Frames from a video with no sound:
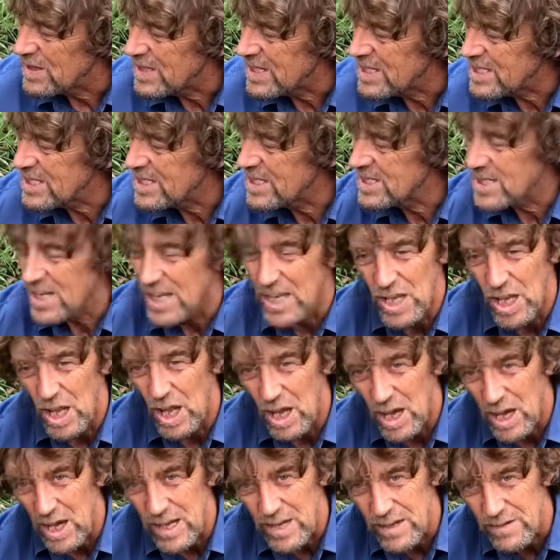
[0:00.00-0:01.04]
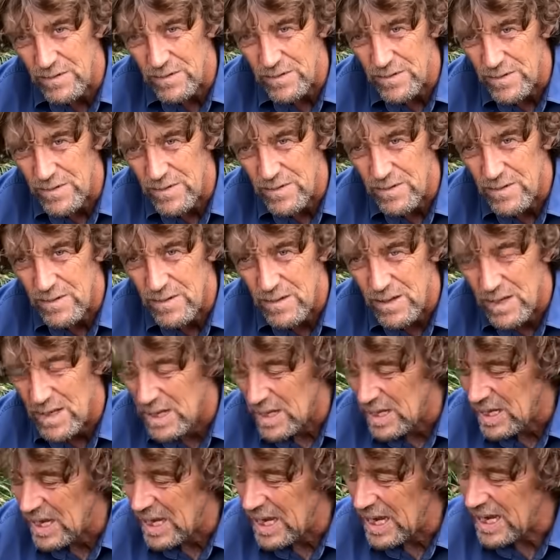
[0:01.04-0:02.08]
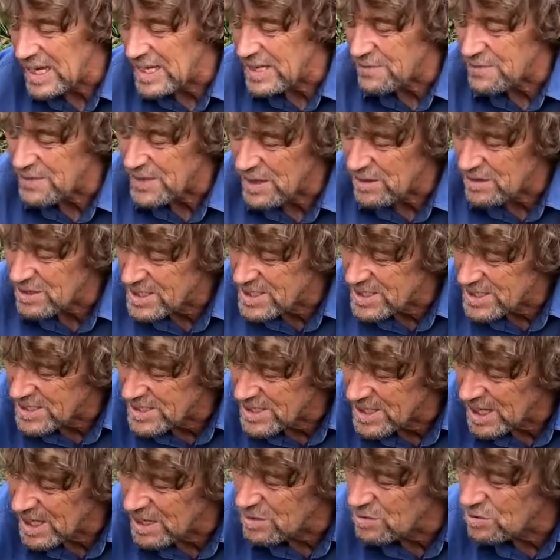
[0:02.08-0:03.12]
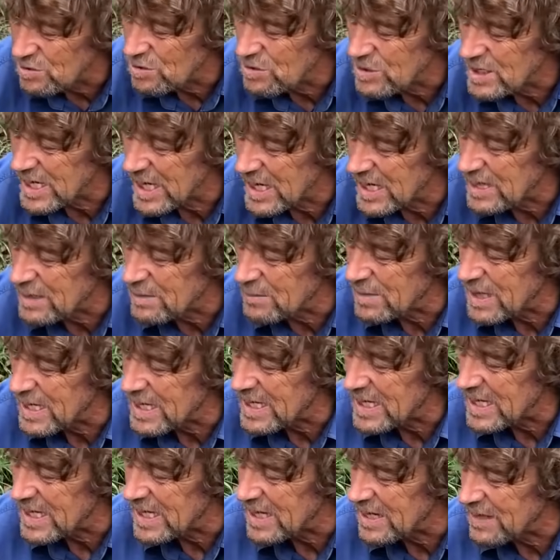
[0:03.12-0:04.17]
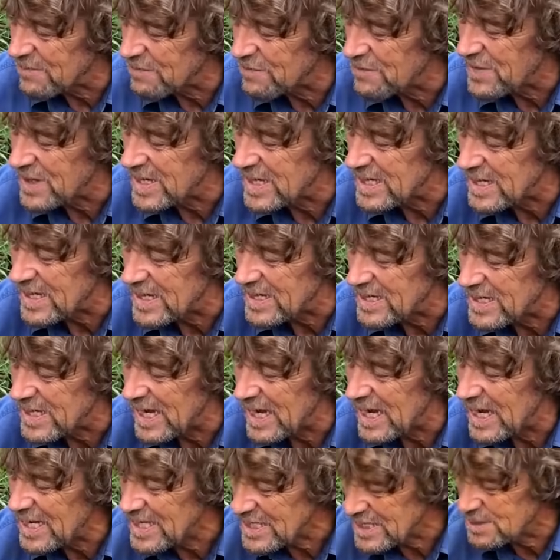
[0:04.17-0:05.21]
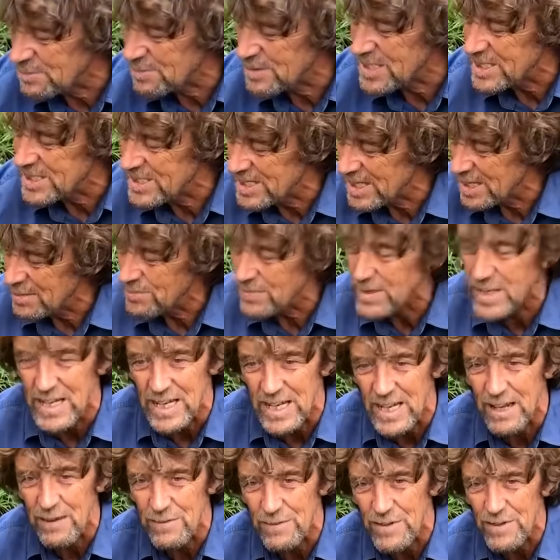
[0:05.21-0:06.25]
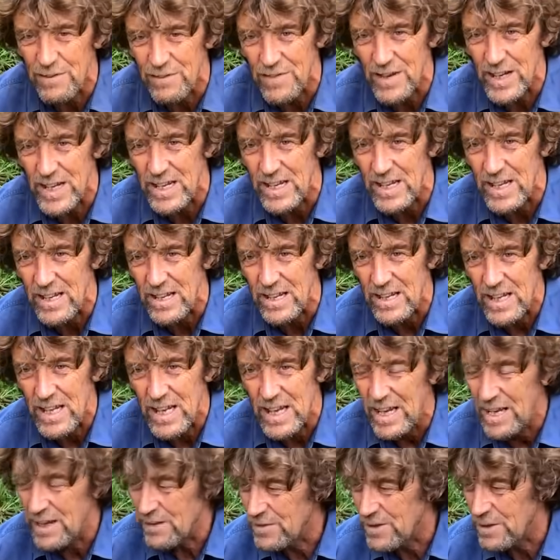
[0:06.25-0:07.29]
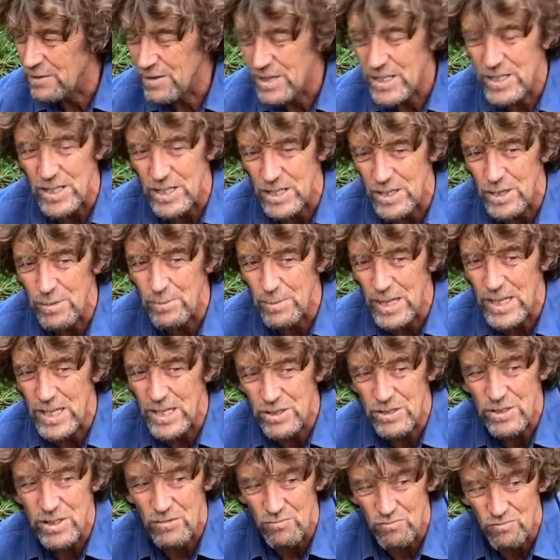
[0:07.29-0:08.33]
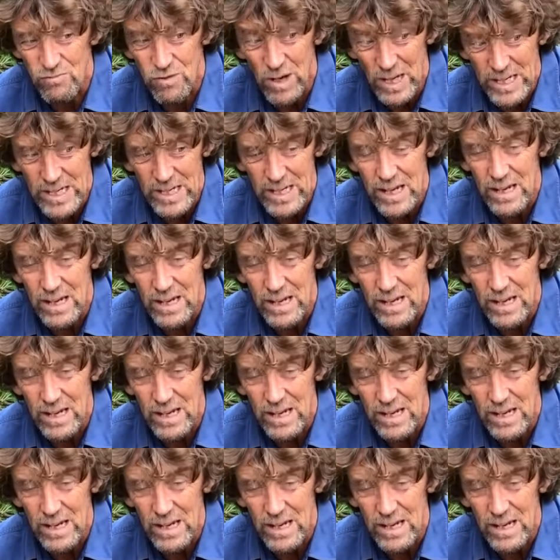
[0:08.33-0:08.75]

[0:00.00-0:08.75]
This is alive. If there is no organic matter here to feed it, there has to be something left to feed it. If there isn't, you better use it right